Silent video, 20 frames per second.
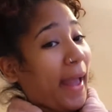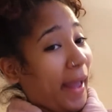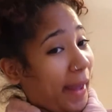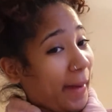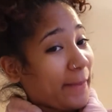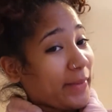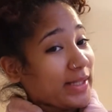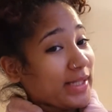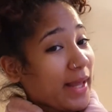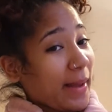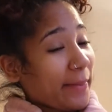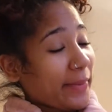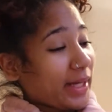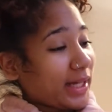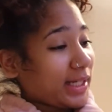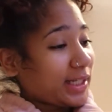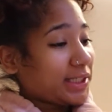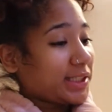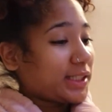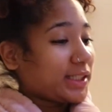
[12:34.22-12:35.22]
Amazon
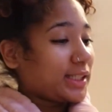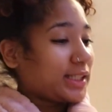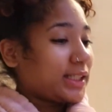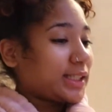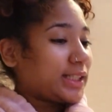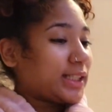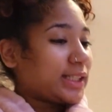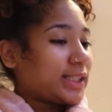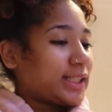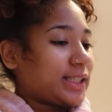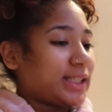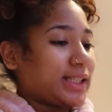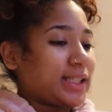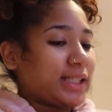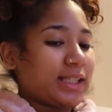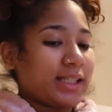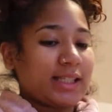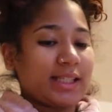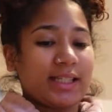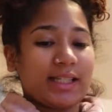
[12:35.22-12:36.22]

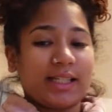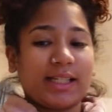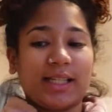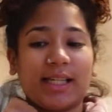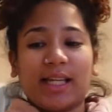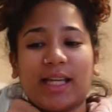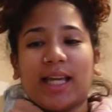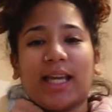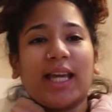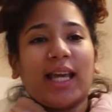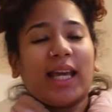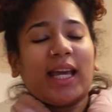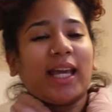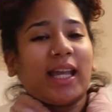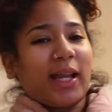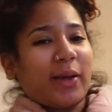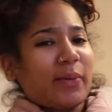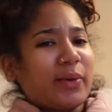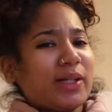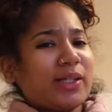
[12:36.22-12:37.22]
packages.
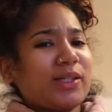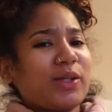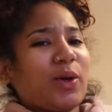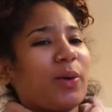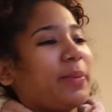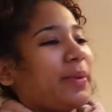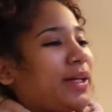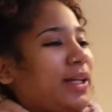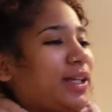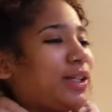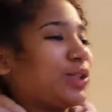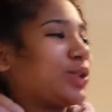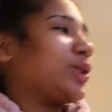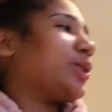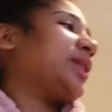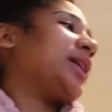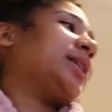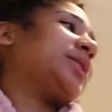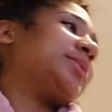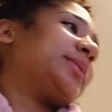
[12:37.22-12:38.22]
And I wanted to open it and show
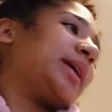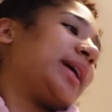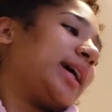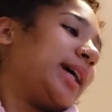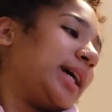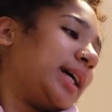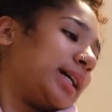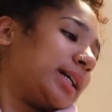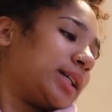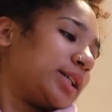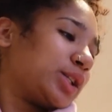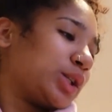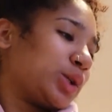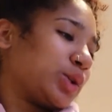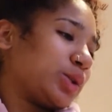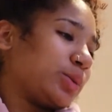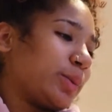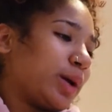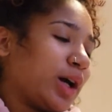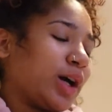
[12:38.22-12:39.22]
you guys what I got. So
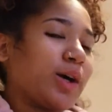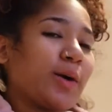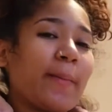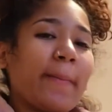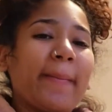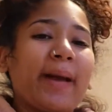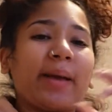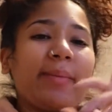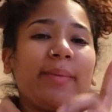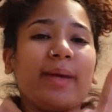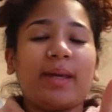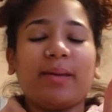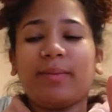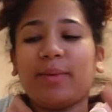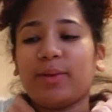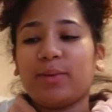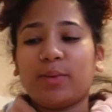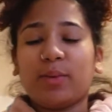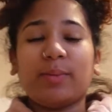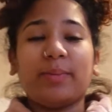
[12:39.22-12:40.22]
tomorrow my
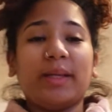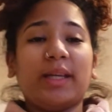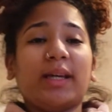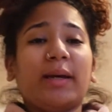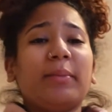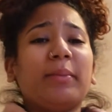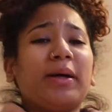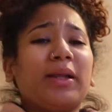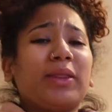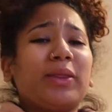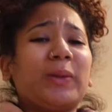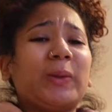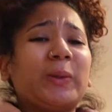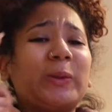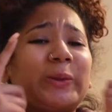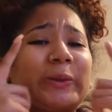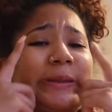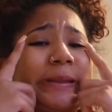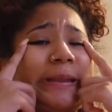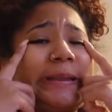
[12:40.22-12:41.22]
baby will be a month
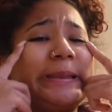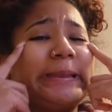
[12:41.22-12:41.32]
old.